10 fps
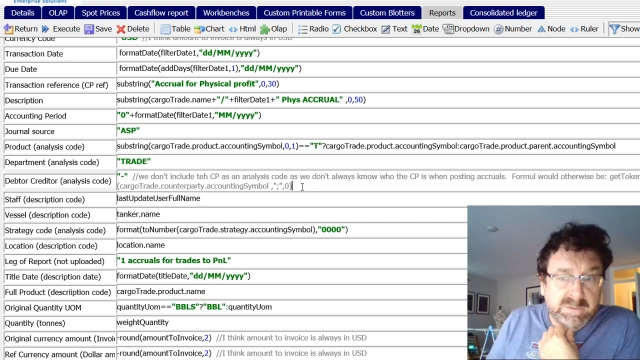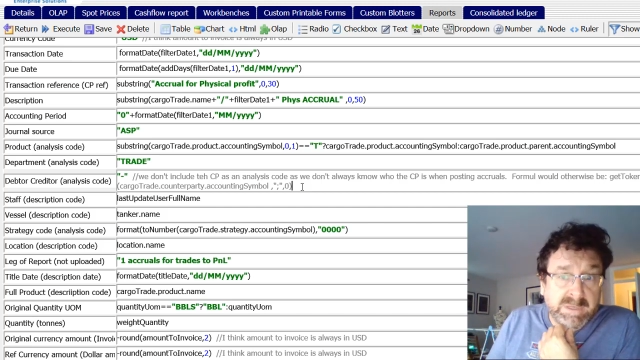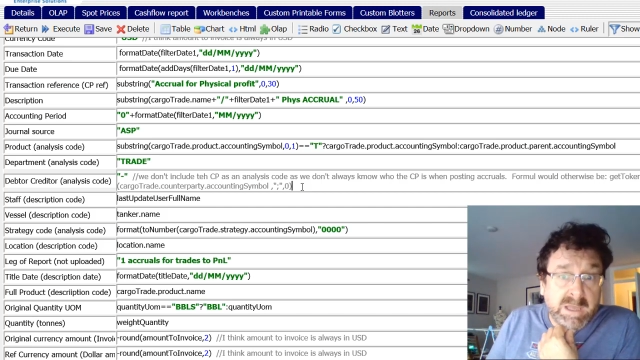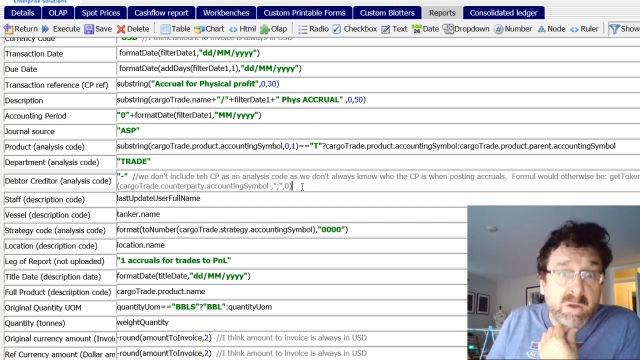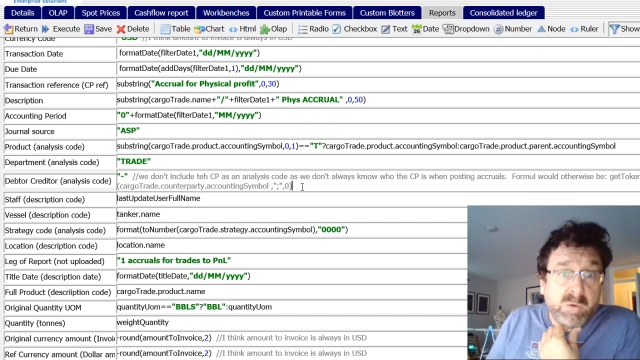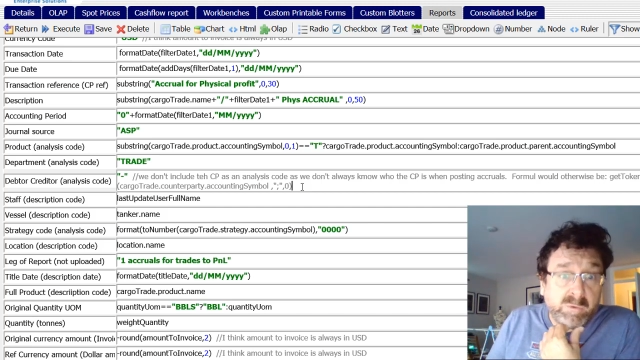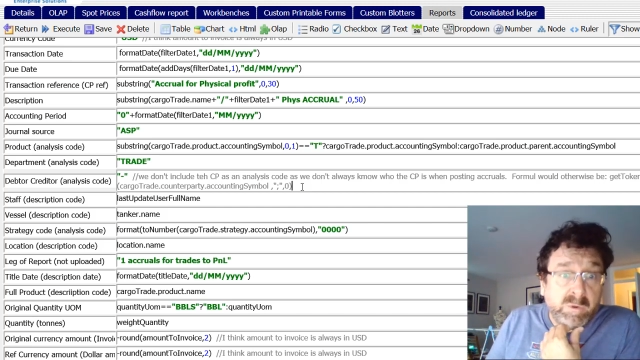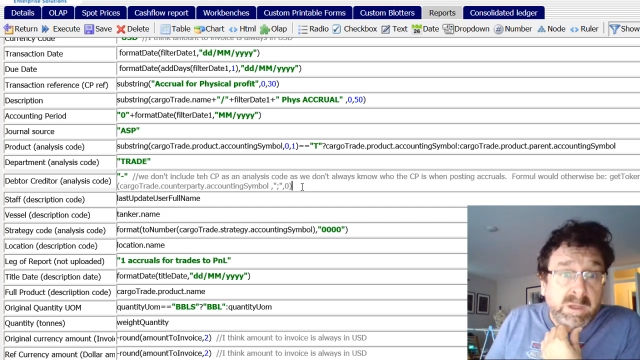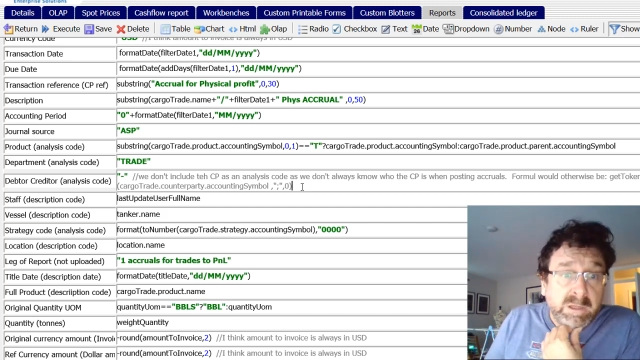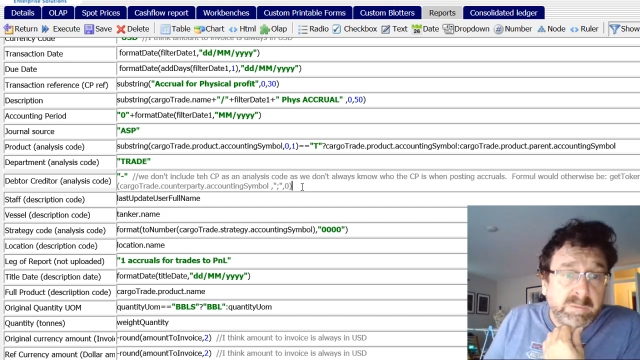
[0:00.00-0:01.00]
So we know
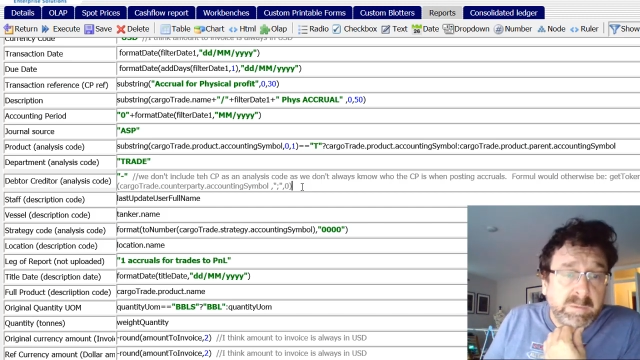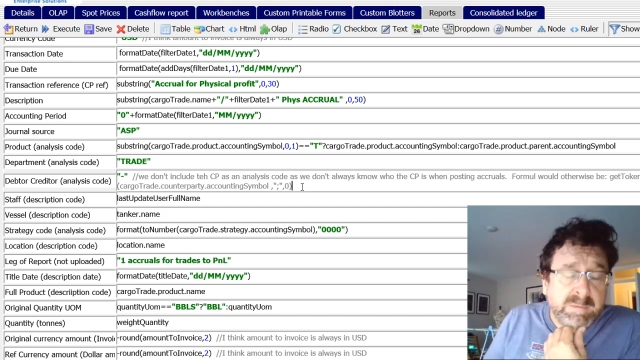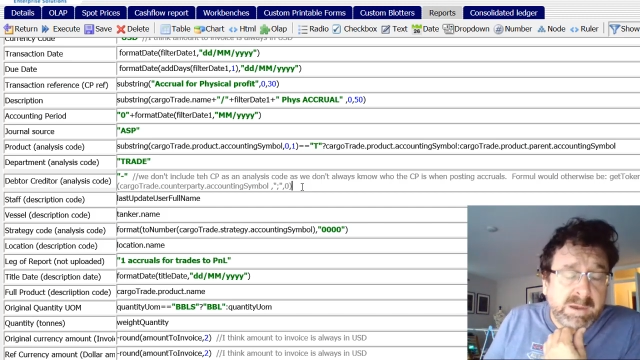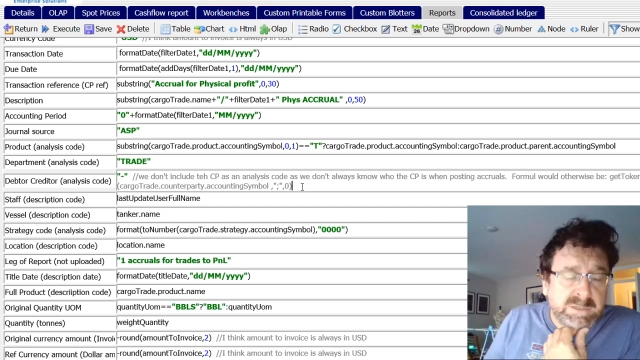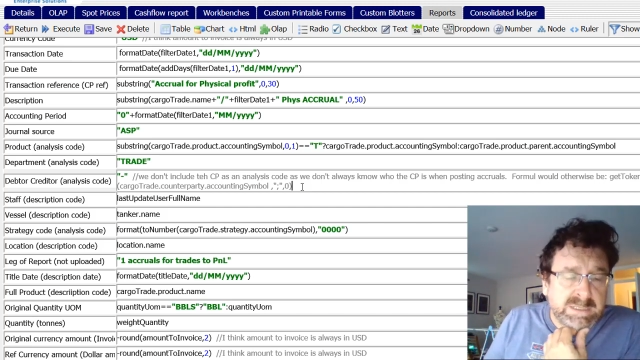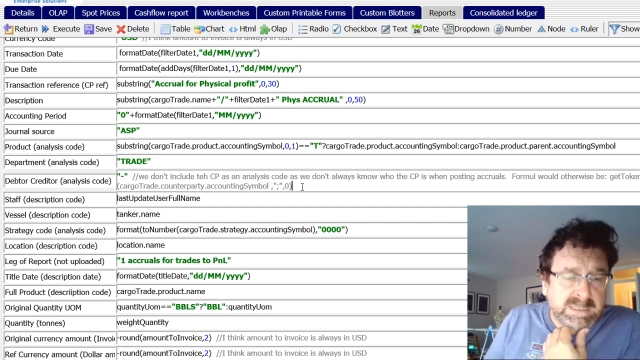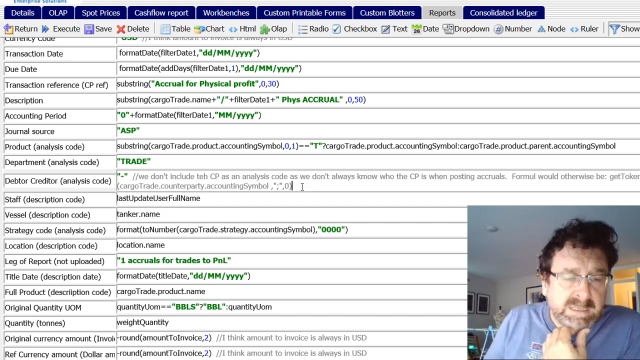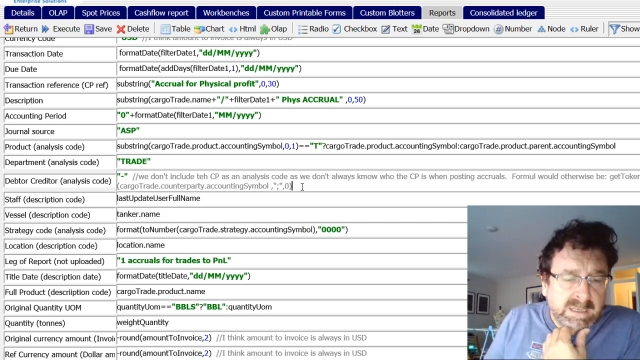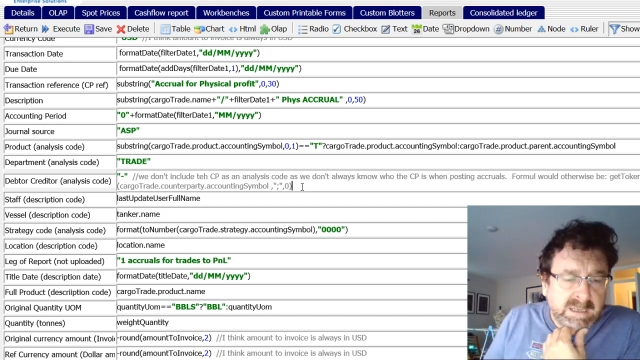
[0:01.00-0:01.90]
when we post